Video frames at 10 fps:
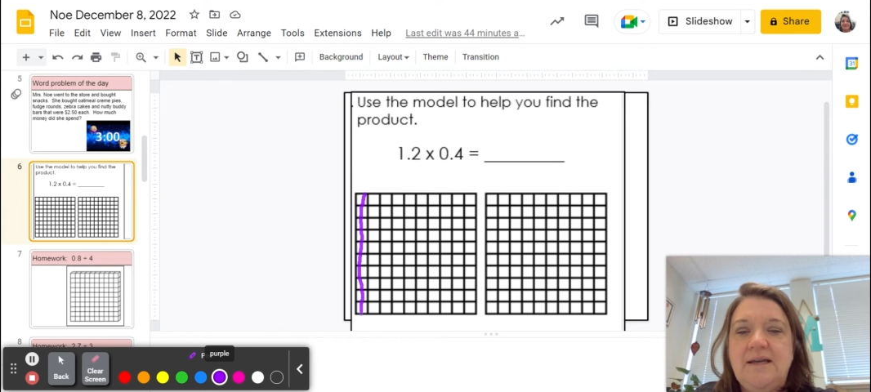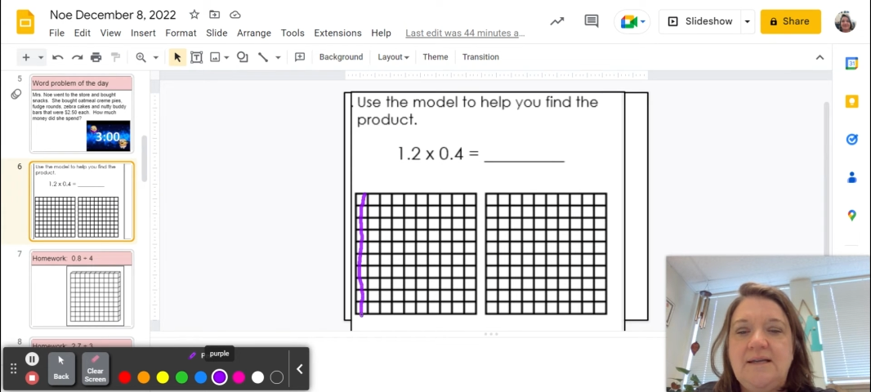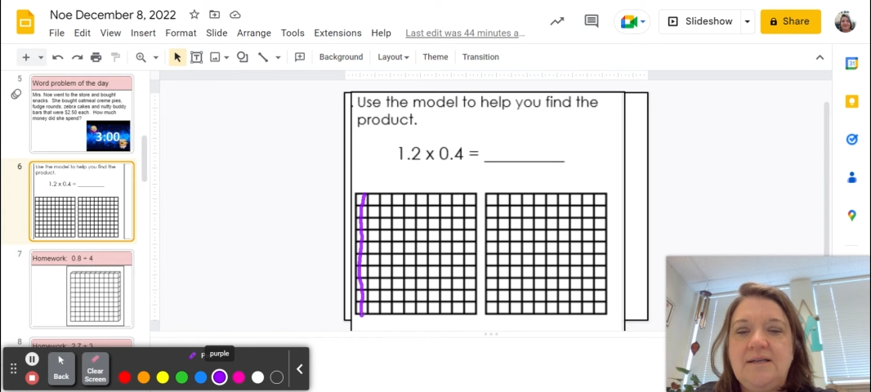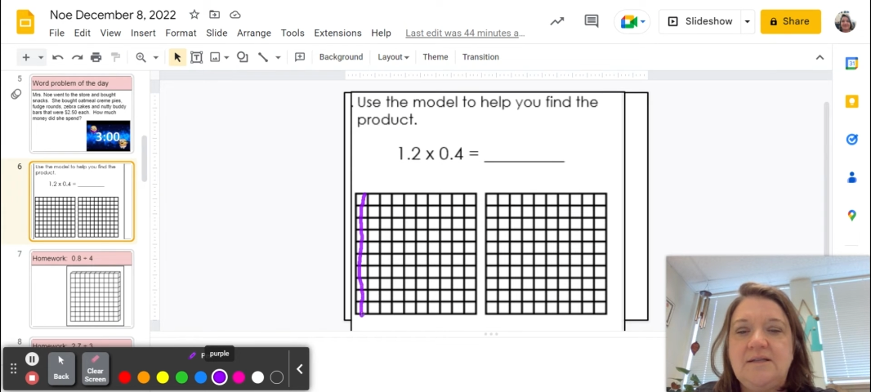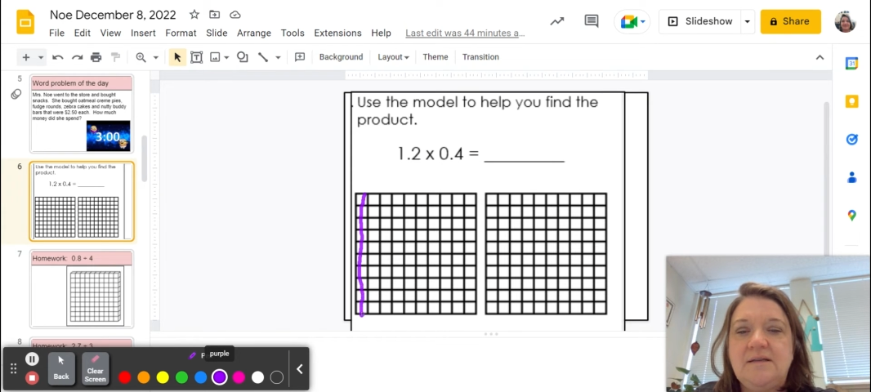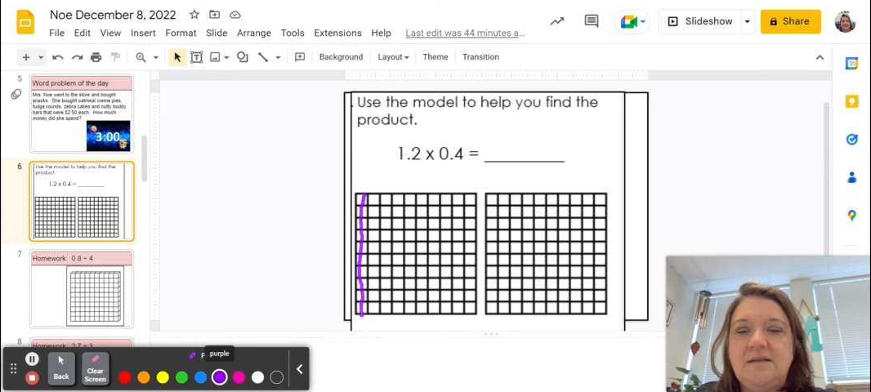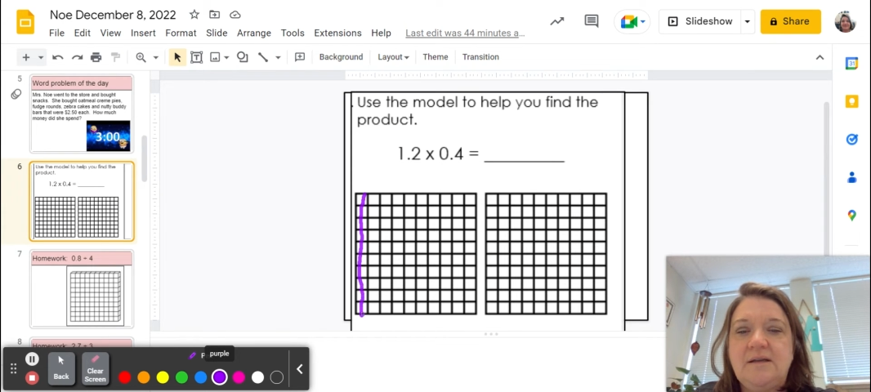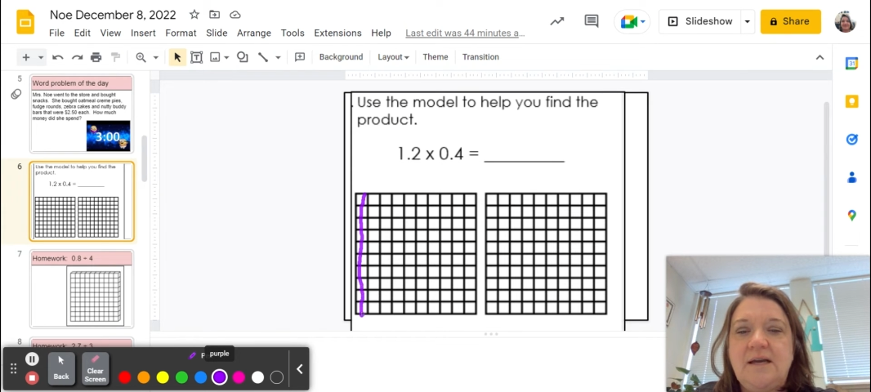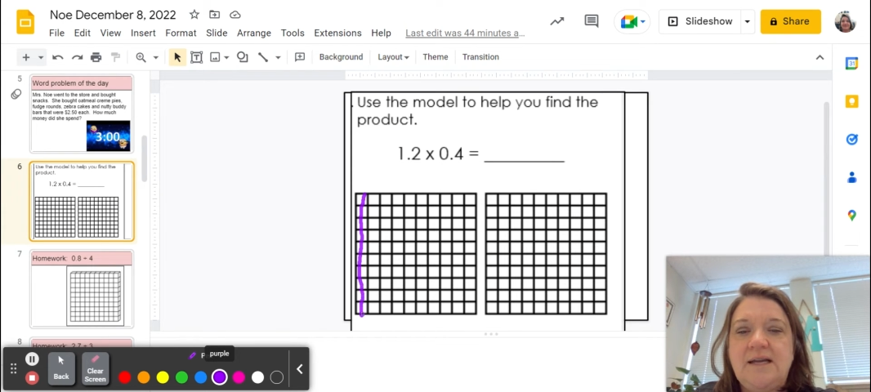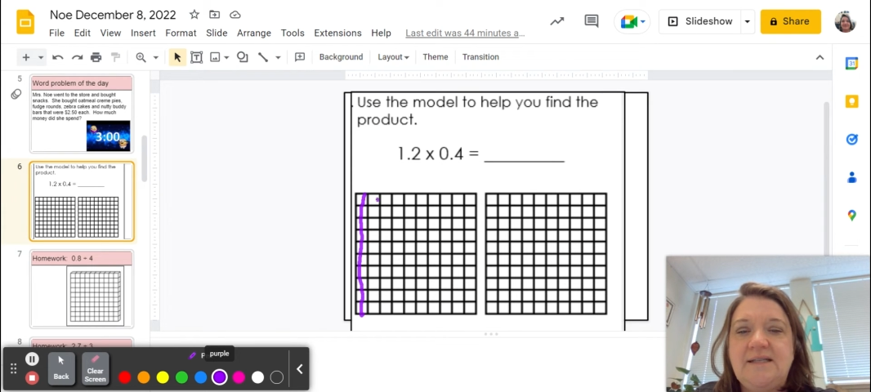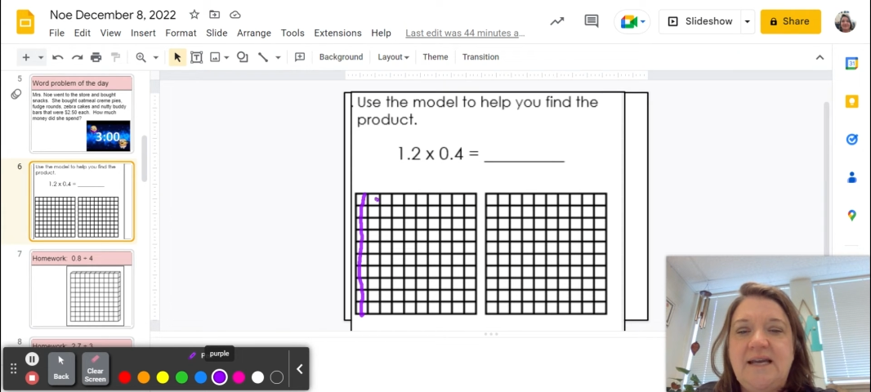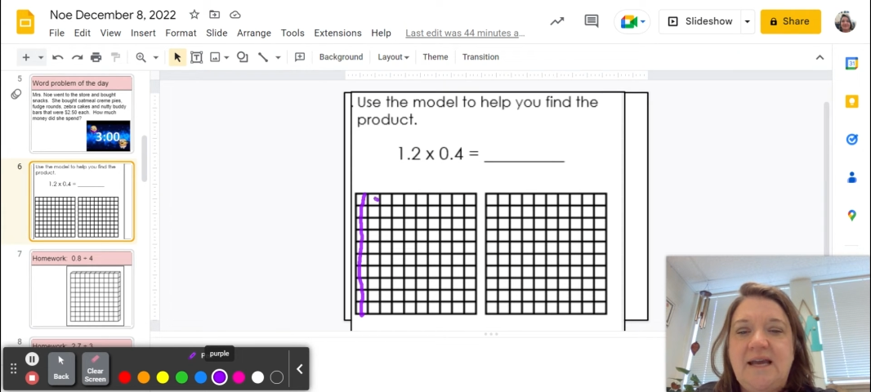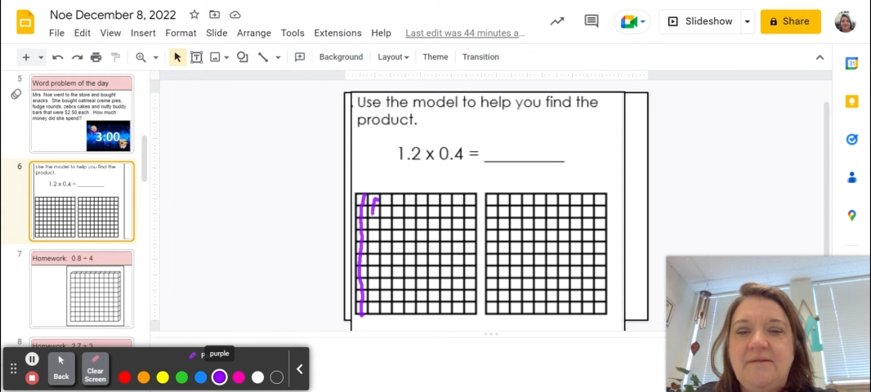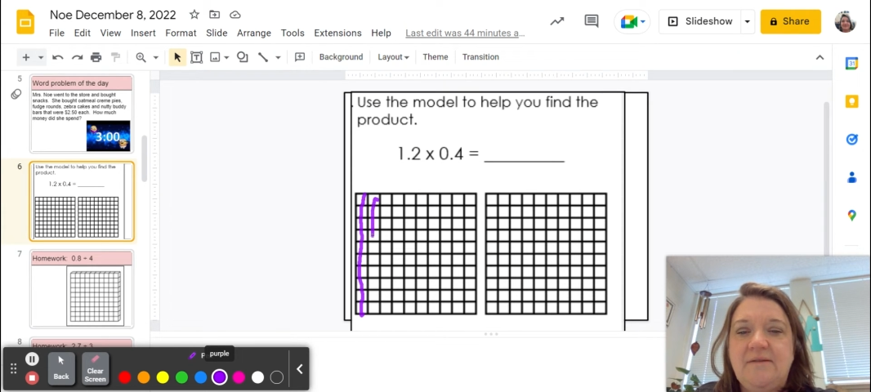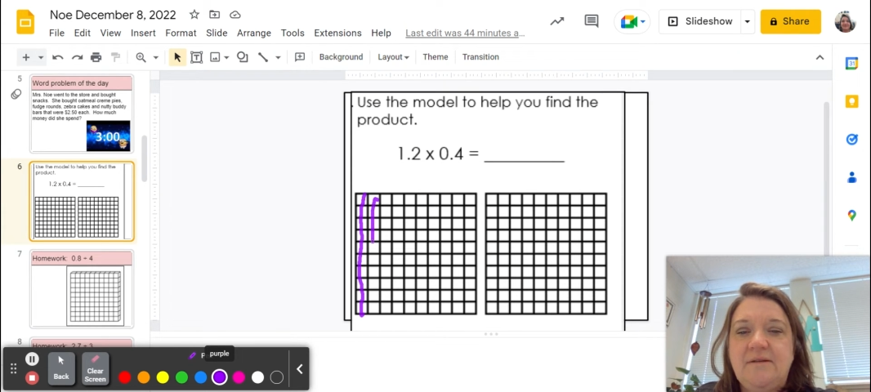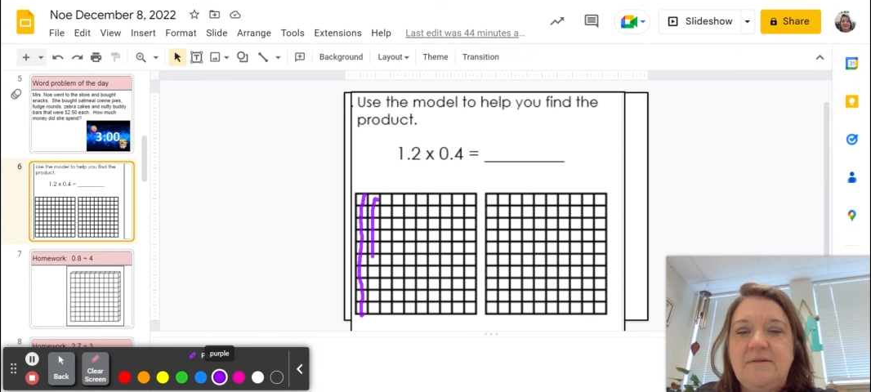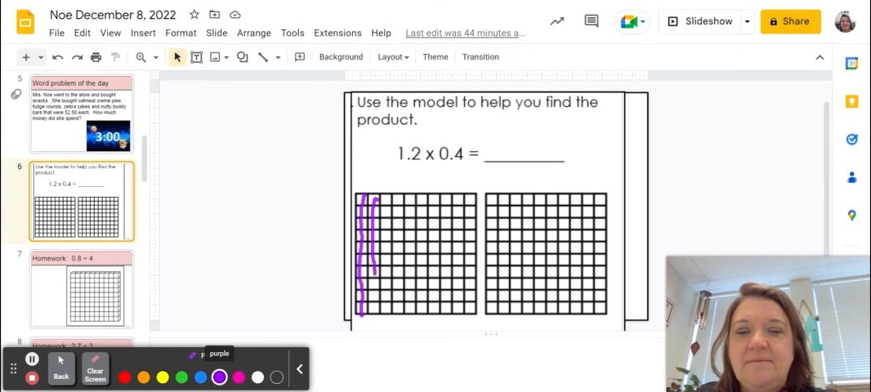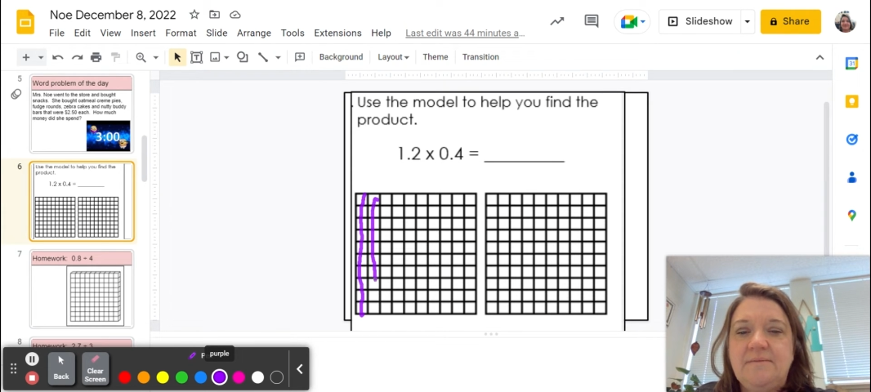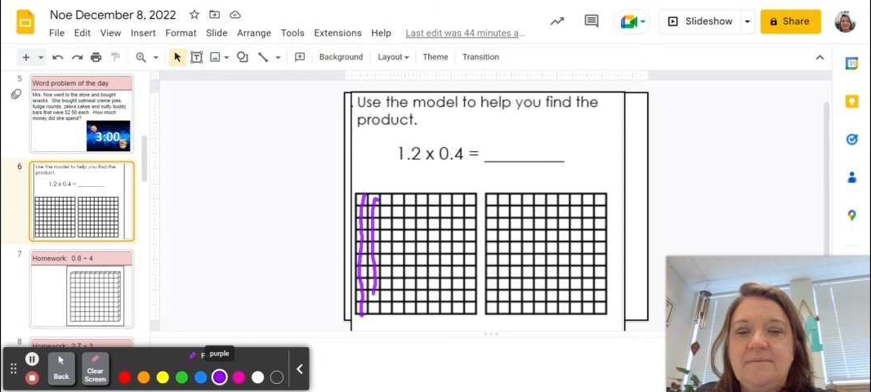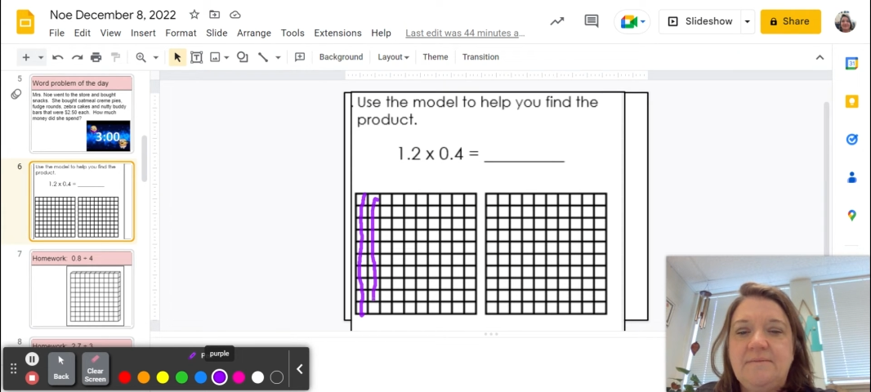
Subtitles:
is a tenth,